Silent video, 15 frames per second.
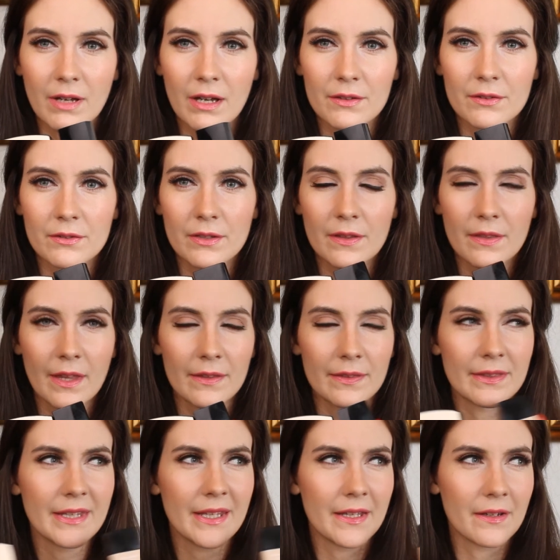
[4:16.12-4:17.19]
Other than that,
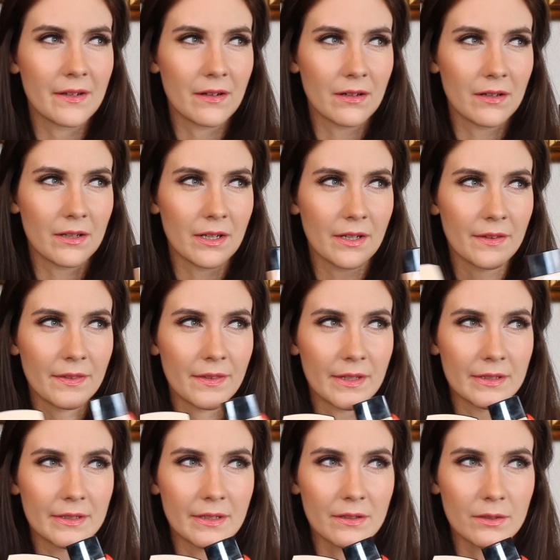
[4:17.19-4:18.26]
they are, I
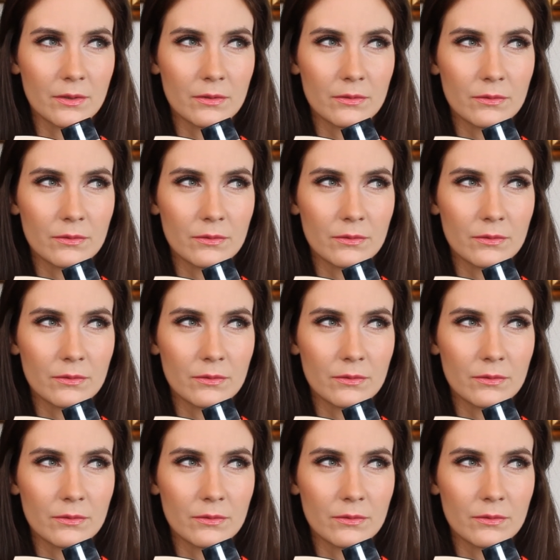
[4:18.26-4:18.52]
think they're